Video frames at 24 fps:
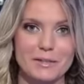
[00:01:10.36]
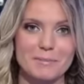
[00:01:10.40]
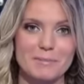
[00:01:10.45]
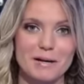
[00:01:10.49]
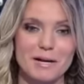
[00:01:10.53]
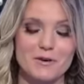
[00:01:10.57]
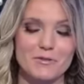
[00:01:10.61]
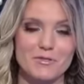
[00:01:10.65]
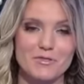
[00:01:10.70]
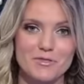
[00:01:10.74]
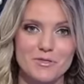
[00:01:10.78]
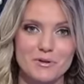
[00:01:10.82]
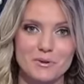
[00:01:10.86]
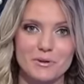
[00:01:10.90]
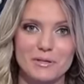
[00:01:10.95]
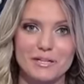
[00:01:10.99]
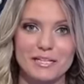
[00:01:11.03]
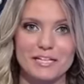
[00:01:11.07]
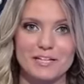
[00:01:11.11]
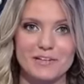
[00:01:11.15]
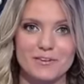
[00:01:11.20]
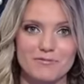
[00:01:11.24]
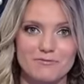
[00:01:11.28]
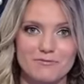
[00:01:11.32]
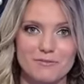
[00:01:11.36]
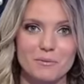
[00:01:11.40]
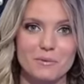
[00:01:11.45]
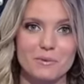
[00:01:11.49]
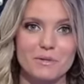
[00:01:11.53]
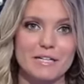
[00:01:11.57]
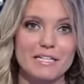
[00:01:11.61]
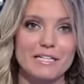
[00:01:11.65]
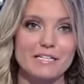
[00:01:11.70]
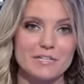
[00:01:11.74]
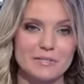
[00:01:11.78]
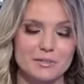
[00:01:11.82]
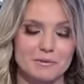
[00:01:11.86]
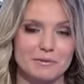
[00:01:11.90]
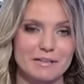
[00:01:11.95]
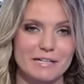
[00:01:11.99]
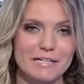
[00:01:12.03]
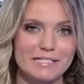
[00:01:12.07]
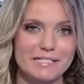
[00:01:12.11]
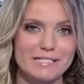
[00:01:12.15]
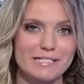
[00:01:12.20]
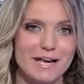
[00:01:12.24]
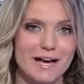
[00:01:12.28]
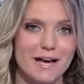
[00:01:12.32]
about 30 to 40
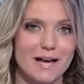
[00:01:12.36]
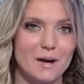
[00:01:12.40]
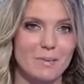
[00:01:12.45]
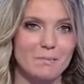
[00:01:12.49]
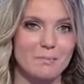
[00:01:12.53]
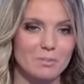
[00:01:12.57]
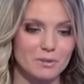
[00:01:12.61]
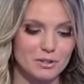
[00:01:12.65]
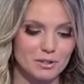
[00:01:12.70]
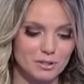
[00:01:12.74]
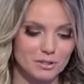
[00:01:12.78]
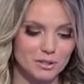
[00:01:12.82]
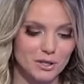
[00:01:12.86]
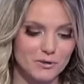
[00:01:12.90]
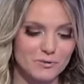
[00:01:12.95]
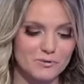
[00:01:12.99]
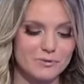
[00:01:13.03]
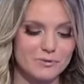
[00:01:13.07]
degrees below